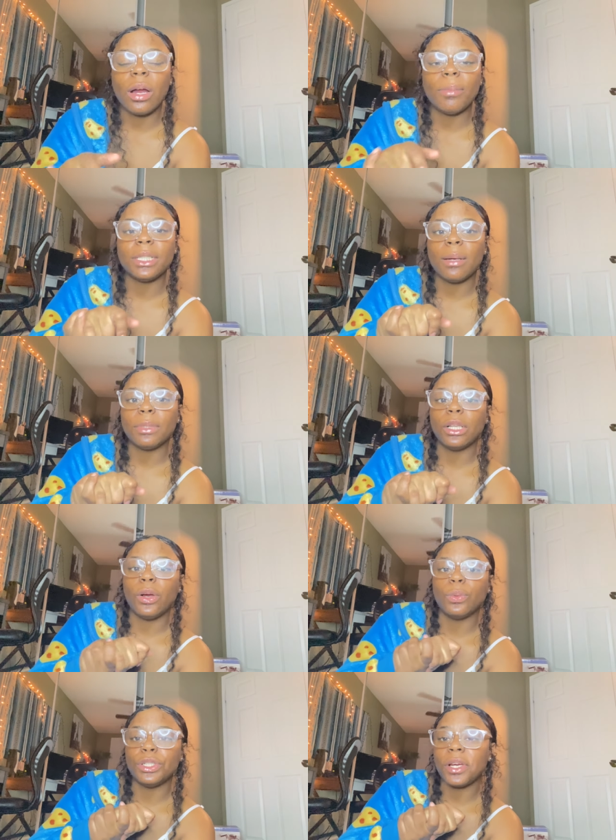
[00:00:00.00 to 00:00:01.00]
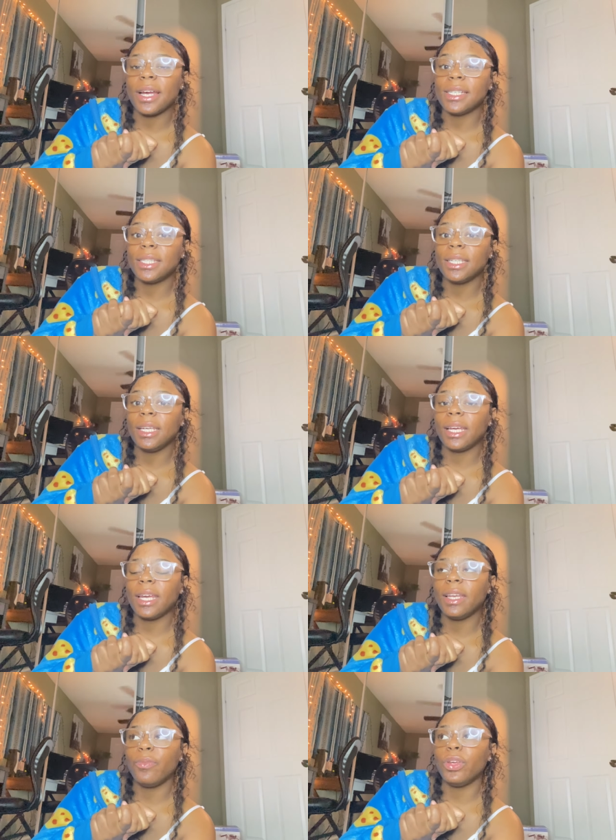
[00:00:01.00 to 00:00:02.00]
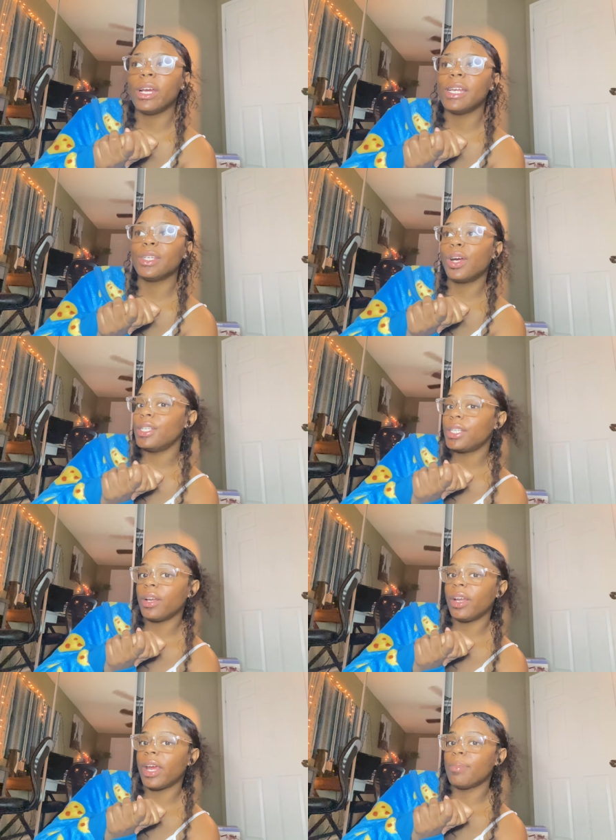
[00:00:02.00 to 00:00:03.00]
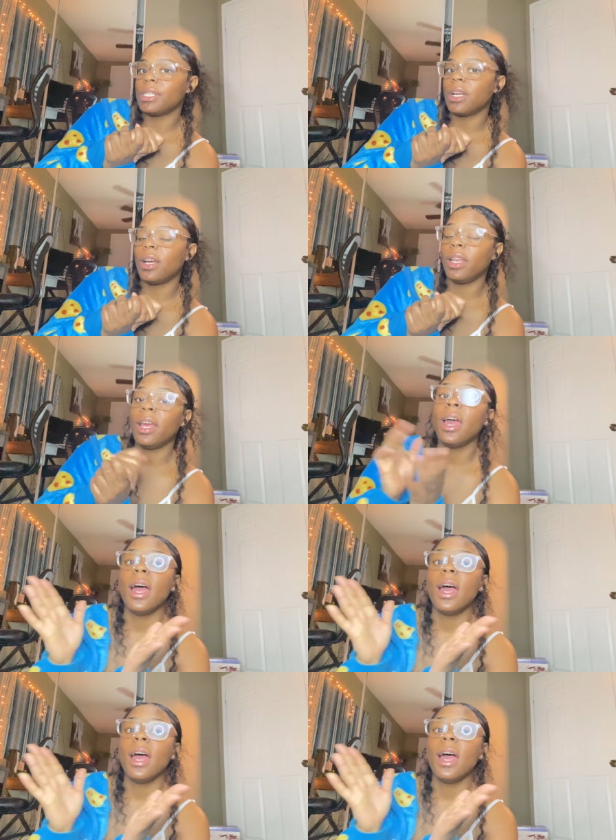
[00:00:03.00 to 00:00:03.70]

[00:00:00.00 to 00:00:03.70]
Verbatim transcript: Comment down below what you guys think, and if you guys are starting Amazon,